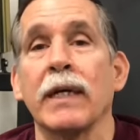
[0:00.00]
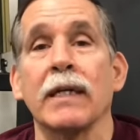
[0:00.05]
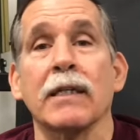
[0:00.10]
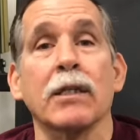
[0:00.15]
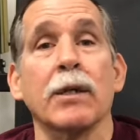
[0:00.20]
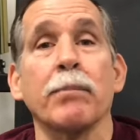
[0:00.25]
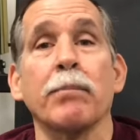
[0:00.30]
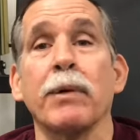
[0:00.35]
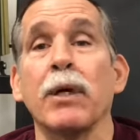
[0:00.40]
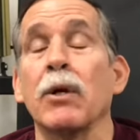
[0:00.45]
Get
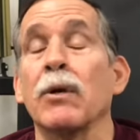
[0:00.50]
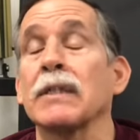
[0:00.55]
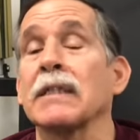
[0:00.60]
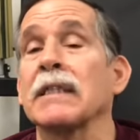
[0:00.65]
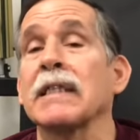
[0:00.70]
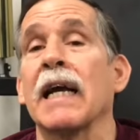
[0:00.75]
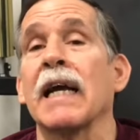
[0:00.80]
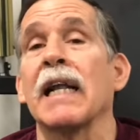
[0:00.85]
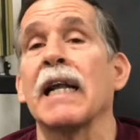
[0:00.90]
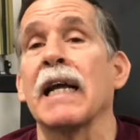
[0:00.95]
the
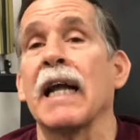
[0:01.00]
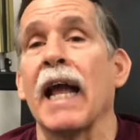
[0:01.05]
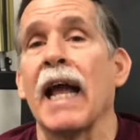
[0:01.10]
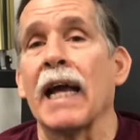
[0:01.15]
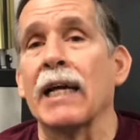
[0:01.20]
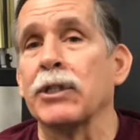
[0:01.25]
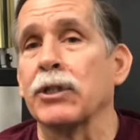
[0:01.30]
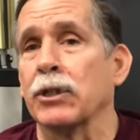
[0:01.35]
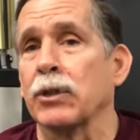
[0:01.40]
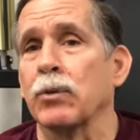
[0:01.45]
peristaltic
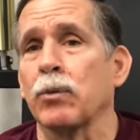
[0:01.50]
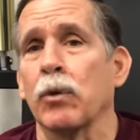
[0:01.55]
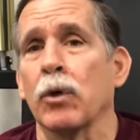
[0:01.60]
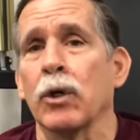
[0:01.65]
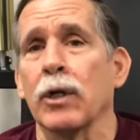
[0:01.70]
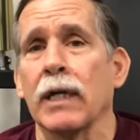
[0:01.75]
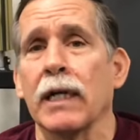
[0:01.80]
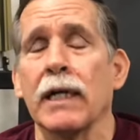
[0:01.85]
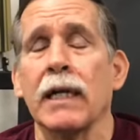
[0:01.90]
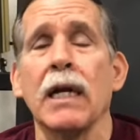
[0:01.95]
action
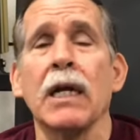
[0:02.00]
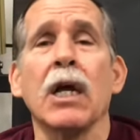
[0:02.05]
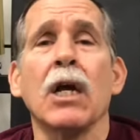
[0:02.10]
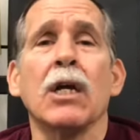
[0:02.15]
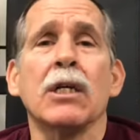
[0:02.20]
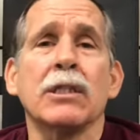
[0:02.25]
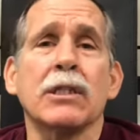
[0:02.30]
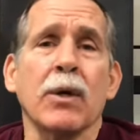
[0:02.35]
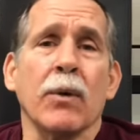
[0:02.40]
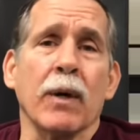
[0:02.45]
working
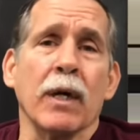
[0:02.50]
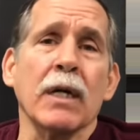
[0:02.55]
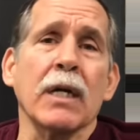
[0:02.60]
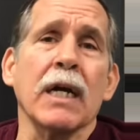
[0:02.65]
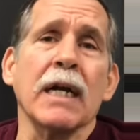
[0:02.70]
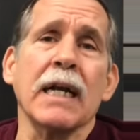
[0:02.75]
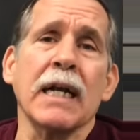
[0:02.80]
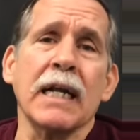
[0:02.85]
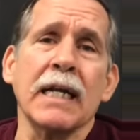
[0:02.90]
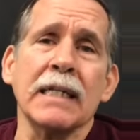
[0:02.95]
so our
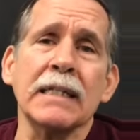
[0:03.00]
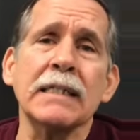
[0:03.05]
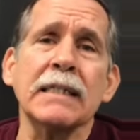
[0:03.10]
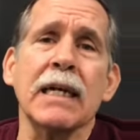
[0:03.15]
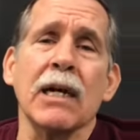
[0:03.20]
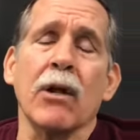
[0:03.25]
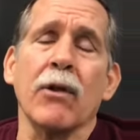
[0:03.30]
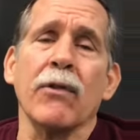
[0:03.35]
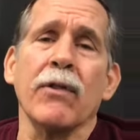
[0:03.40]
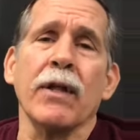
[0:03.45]
gut is
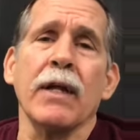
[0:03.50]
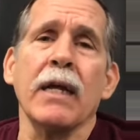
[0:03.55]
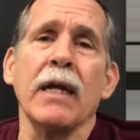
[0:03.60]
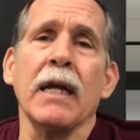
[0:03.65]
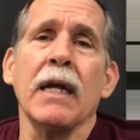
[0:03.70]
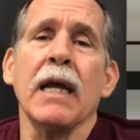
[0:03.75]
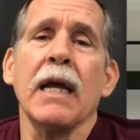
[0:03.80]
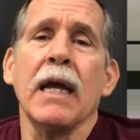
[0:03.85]
healthy,